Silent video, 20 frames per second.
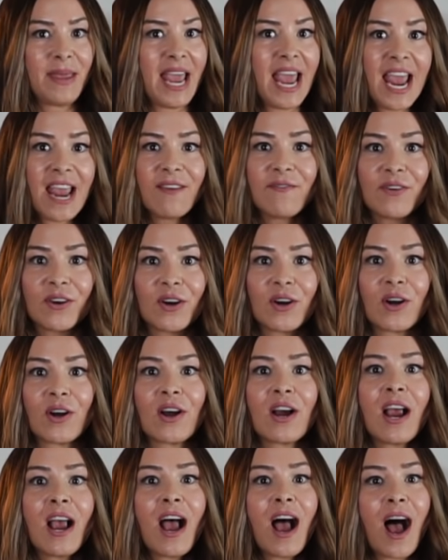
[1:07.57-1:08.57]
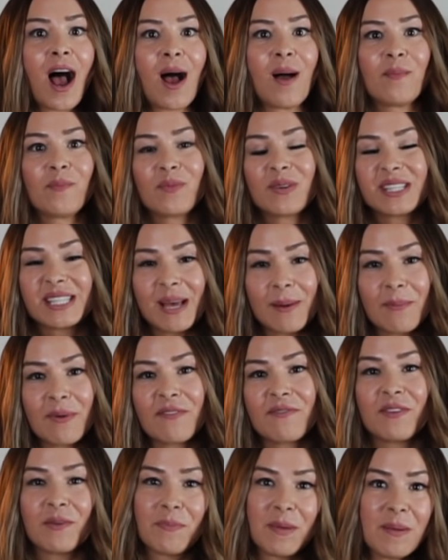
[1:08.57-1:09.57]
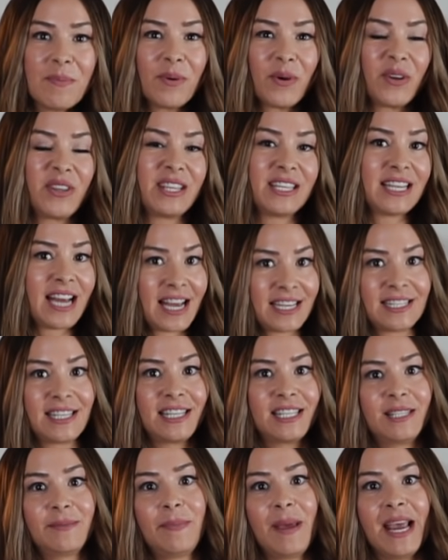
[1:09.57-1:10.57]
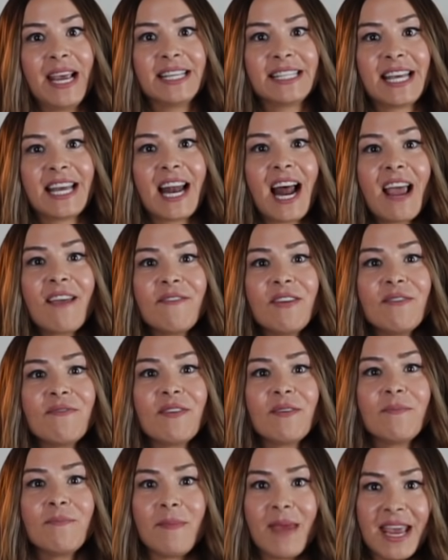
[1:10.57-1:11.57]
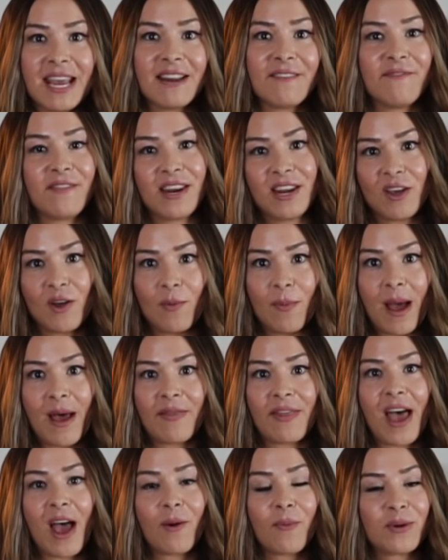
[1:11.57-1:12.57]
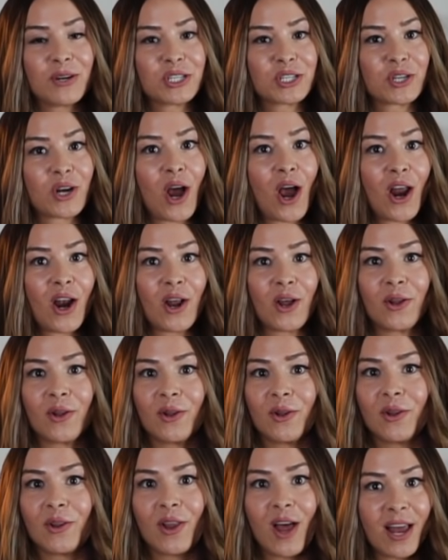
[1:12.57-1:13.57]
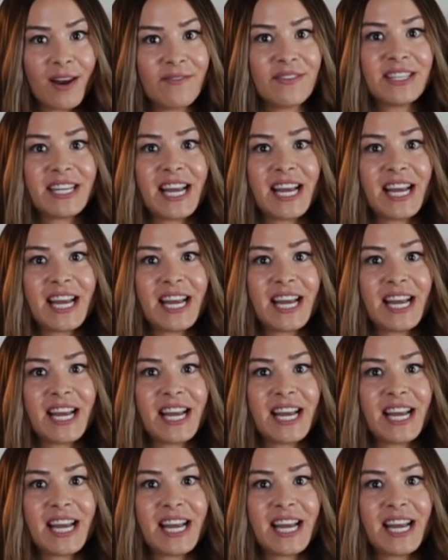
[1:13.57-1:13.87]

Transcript: behavior um, with some of the people in the Tesla space, and I've even made a video about that which got a lot of